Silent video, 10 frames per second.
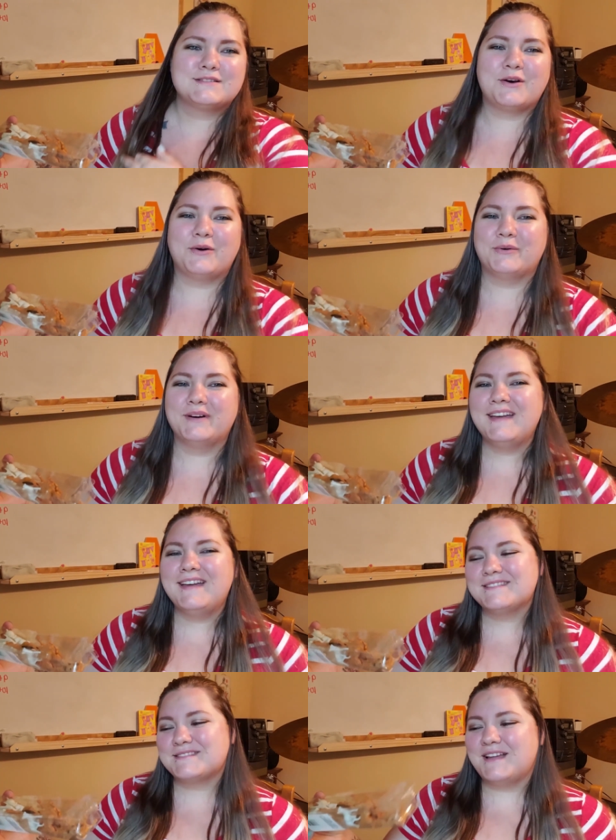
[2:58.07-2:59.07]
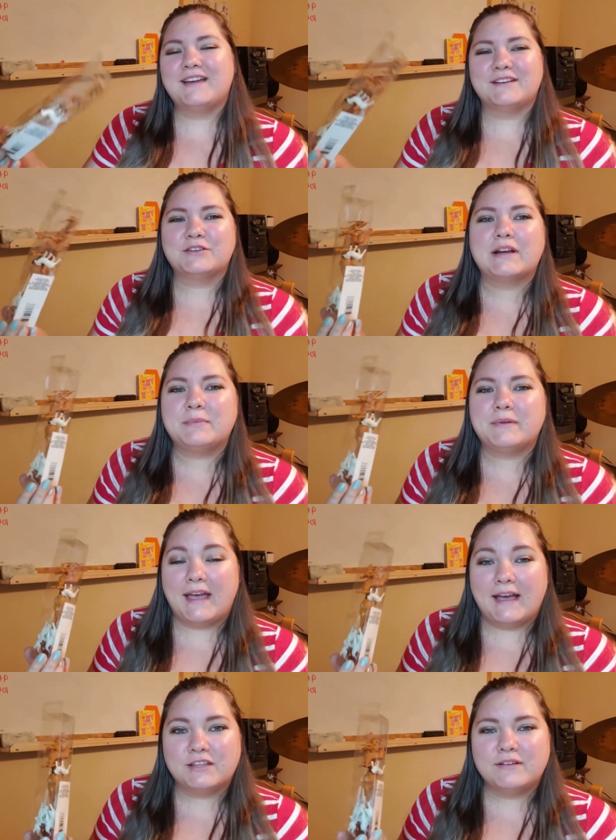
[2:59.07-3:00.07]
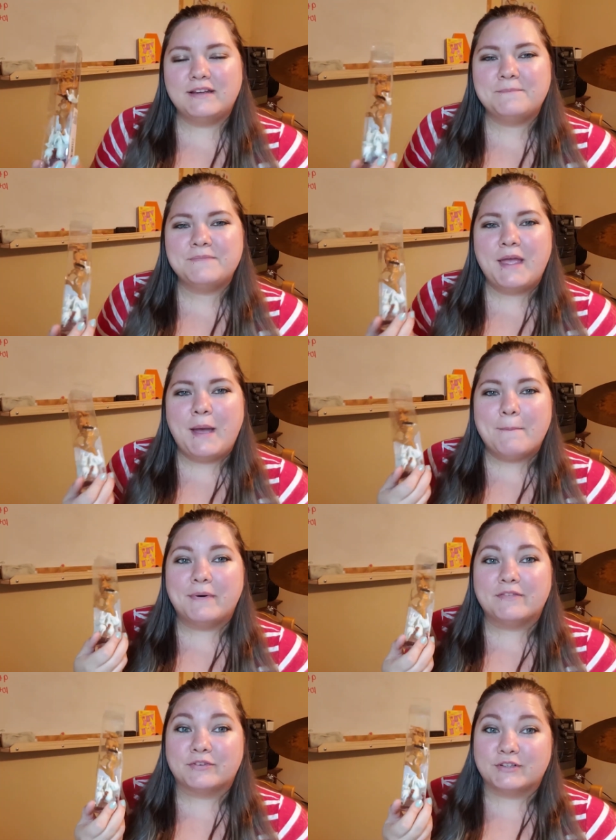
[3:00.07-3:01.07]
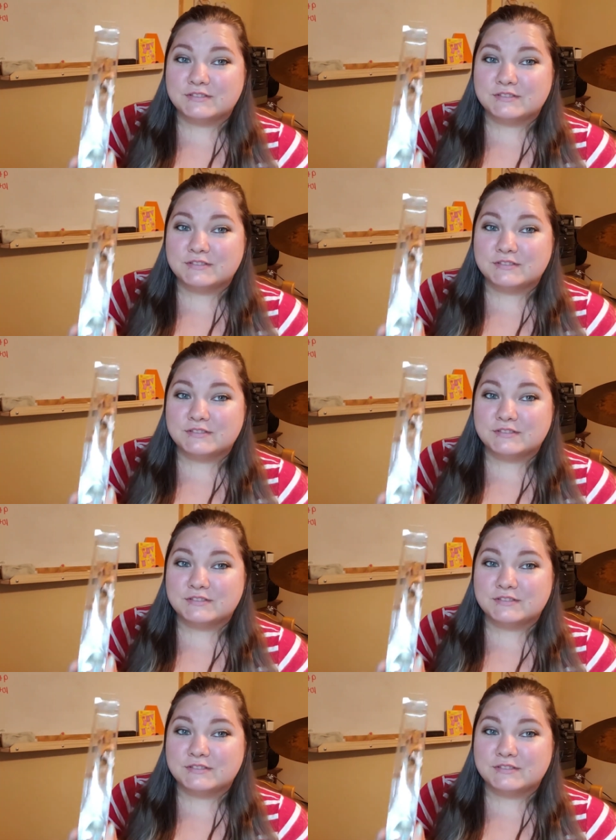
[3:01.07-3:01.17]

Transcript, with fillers: so it's not incredibly accurate, but for